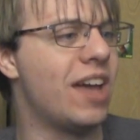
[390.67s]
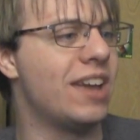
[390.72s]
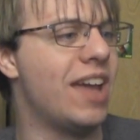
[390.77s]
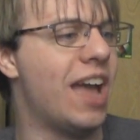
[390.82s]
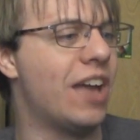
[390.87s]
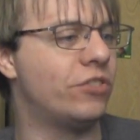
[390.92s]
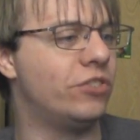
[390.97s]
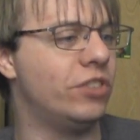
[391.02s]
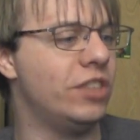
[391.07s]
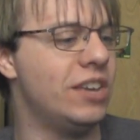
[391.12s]
I
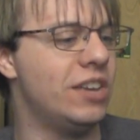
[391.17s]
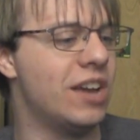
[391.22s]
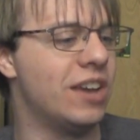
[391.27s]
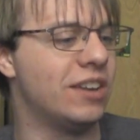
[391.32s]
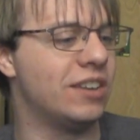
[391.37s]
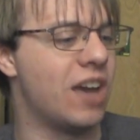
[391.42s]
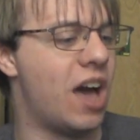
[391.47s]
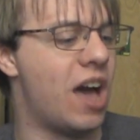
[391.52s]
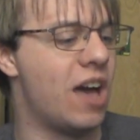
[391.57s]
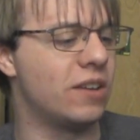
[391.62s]
actually
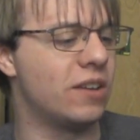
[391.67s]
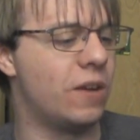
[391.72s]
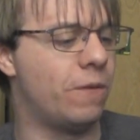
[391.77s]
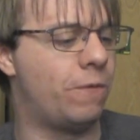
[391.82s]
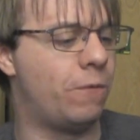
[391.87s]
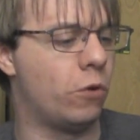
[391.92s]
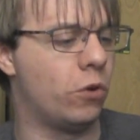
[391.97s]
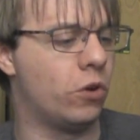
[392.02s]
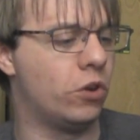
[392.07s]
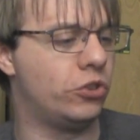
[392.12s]

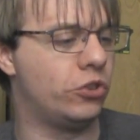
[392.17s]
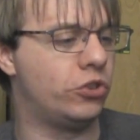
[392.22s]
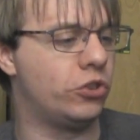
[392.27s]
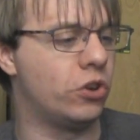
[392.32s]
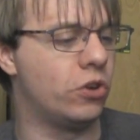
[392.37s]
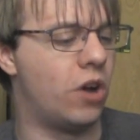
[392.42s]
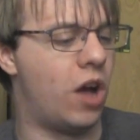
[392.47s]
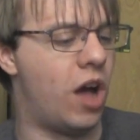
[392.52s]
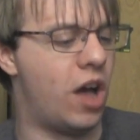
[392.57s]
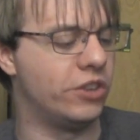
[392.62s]
got for
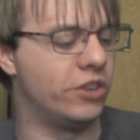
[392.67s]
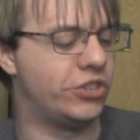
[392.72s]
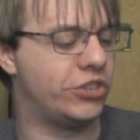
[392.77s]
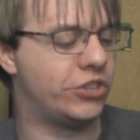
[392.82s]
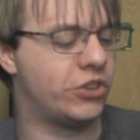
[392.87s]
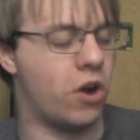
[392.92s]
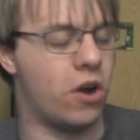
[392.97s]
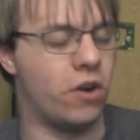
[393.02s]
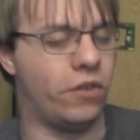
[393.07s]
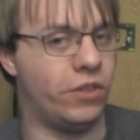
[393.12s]
sure on
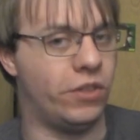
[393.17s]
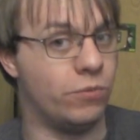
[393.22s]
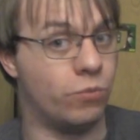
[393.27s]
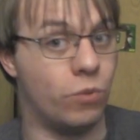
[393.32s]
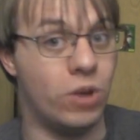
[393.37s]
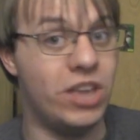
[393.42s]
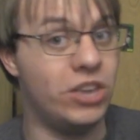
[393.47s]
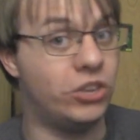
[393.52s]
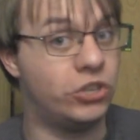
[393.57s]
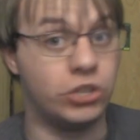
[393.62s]
Scarlet
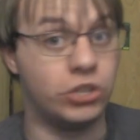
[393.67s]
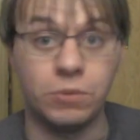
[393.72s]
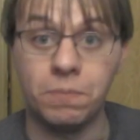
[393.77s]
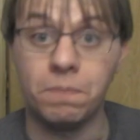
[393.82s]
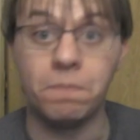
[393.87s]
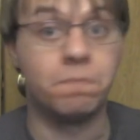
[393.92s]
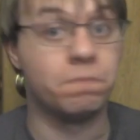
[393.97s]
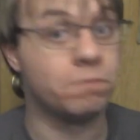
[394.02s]
Witch,